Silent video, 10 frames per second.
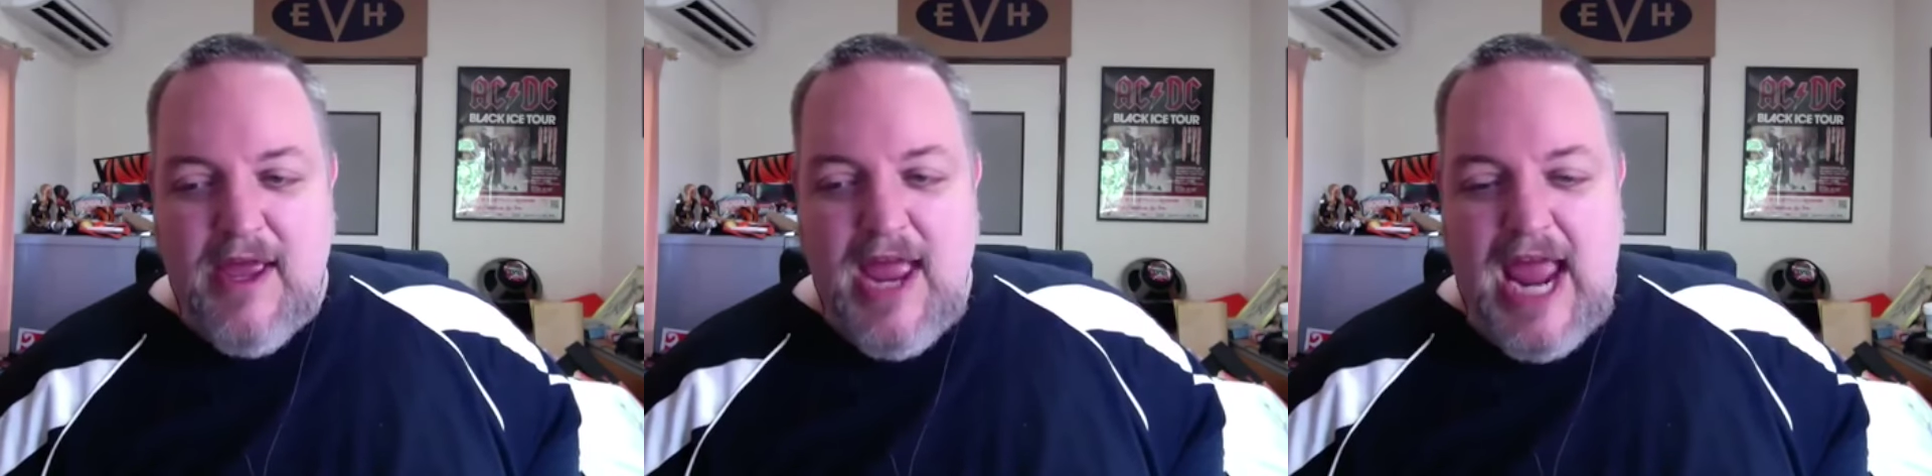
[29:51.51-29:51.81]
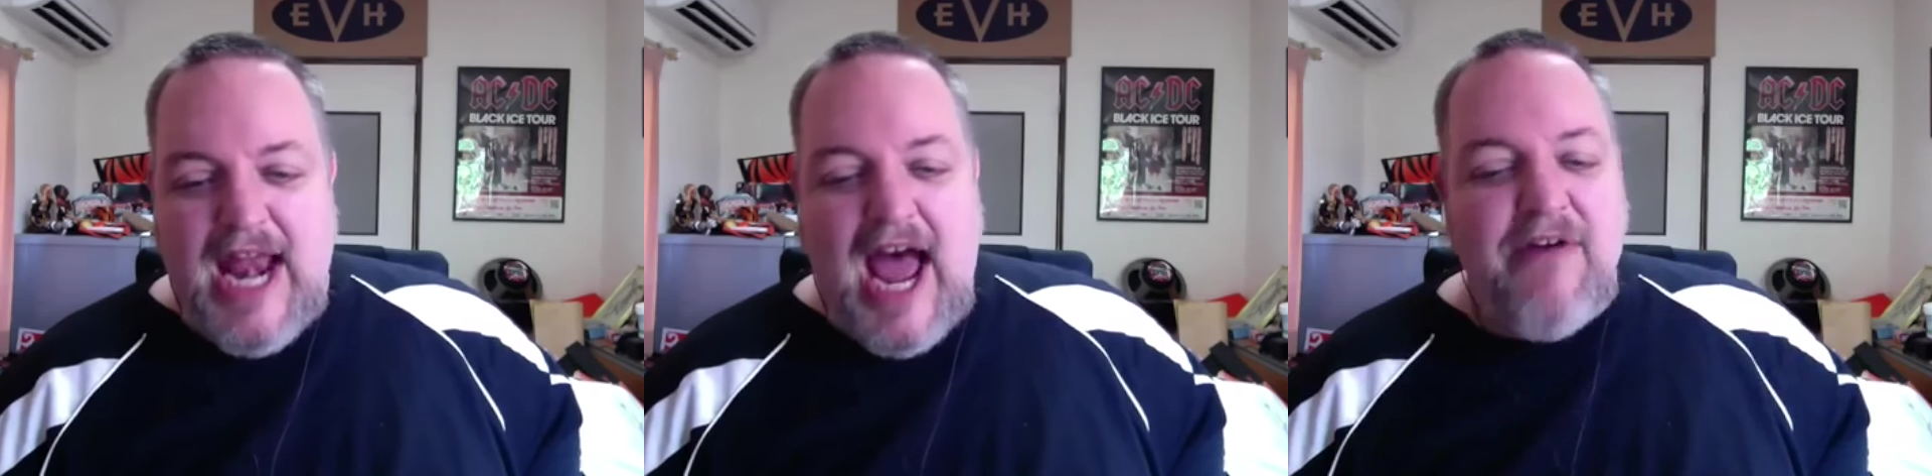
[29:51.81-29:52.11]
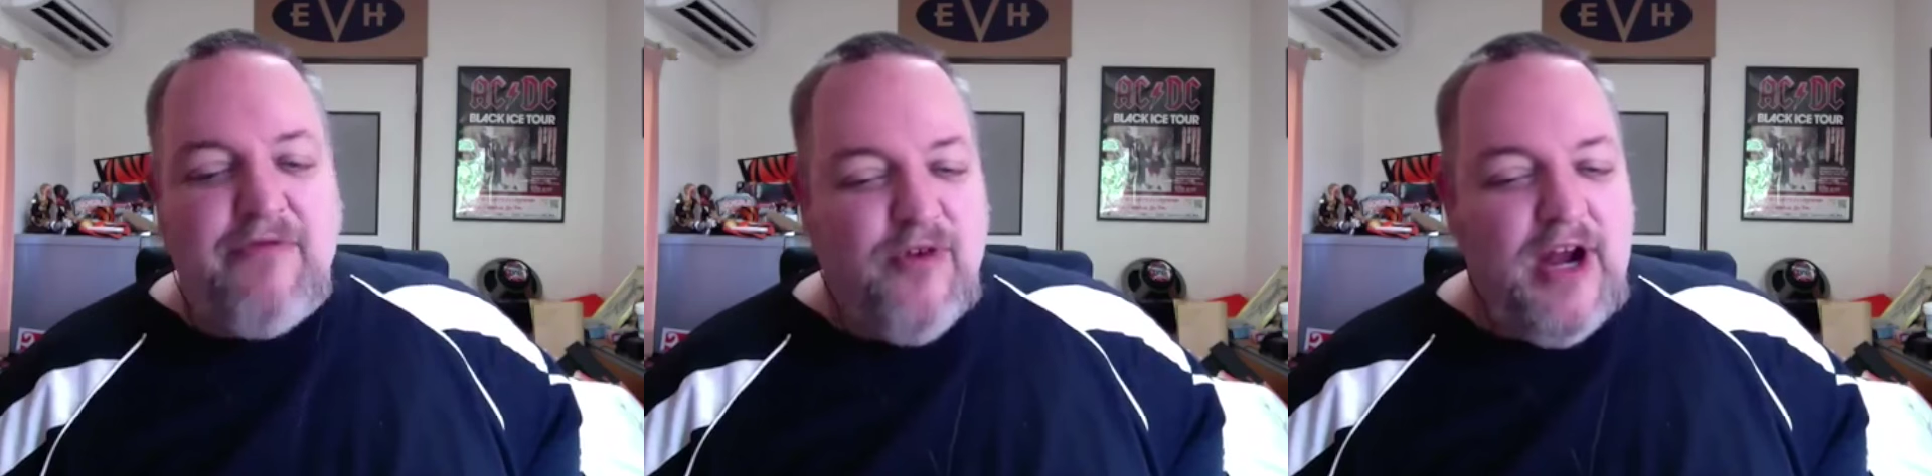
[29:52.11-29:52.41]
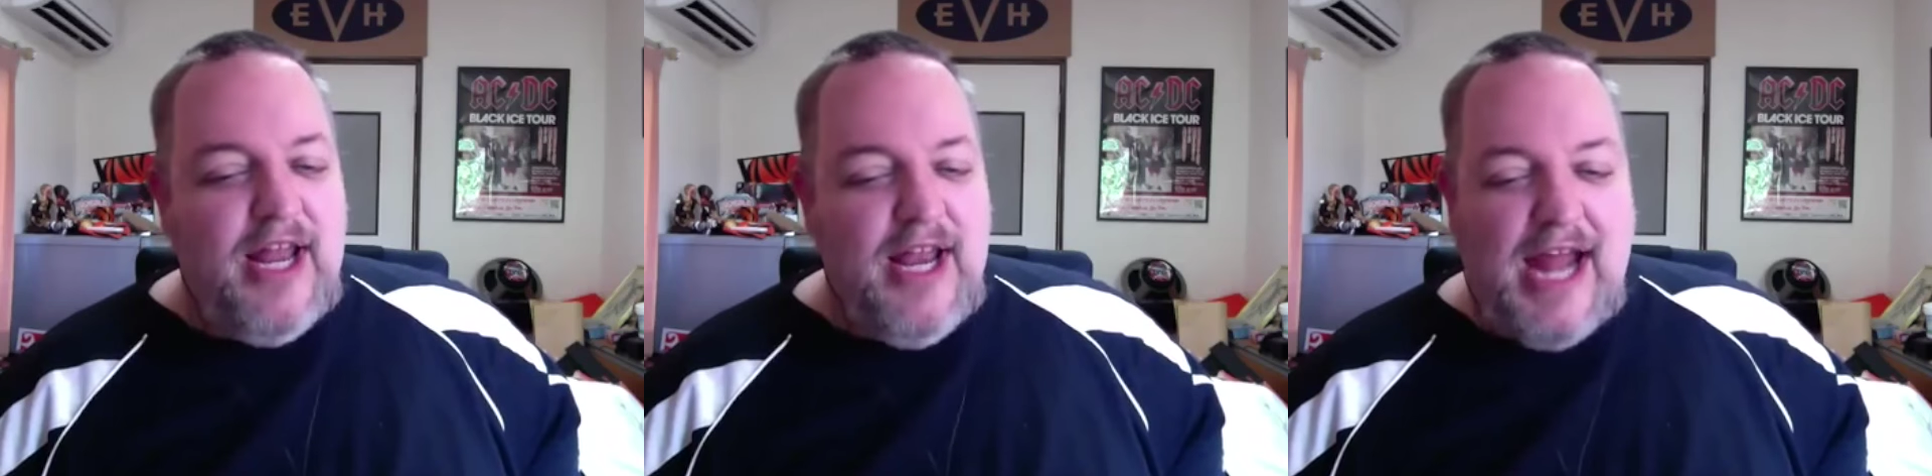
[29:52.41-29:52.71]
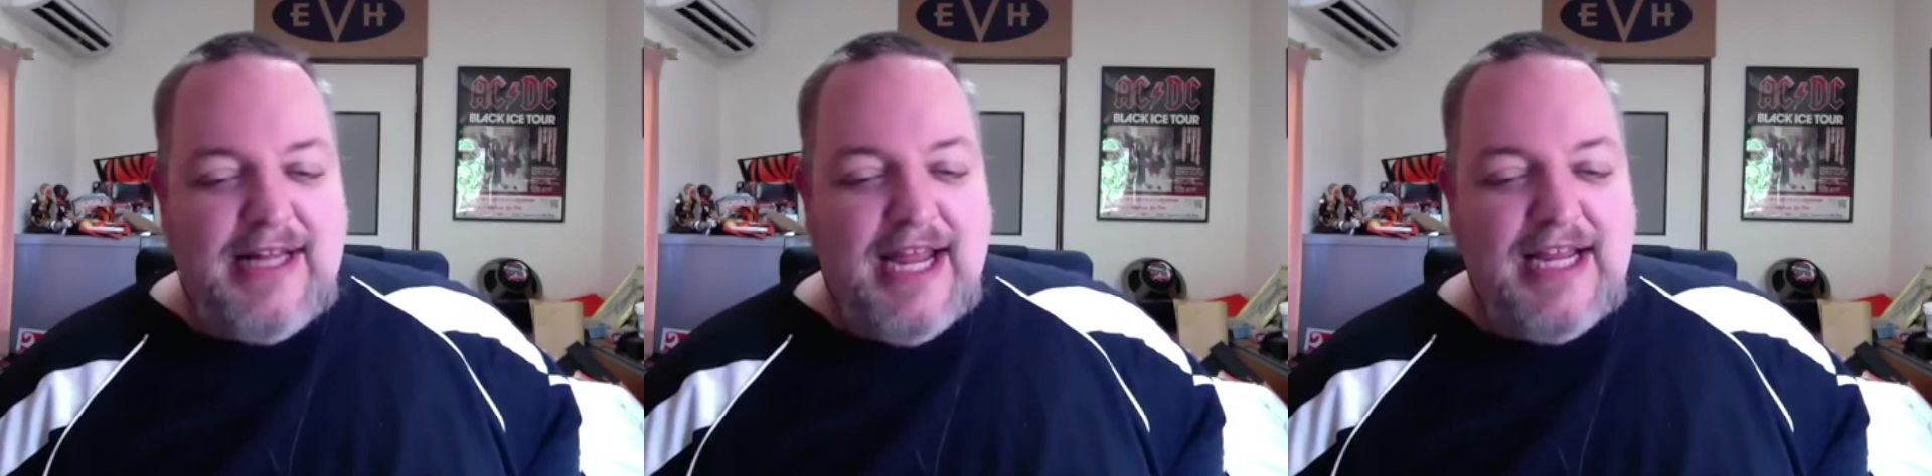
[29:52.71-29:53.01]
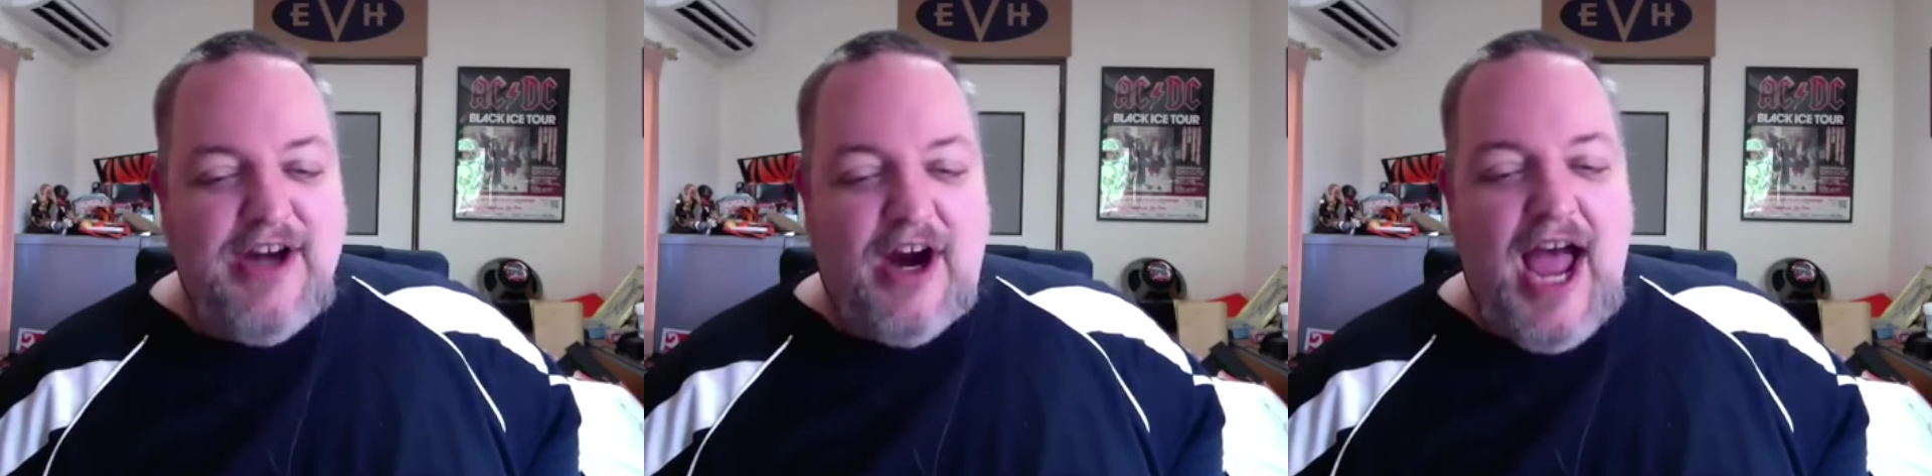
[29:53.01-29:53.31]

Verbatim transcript: And I really like that guitar.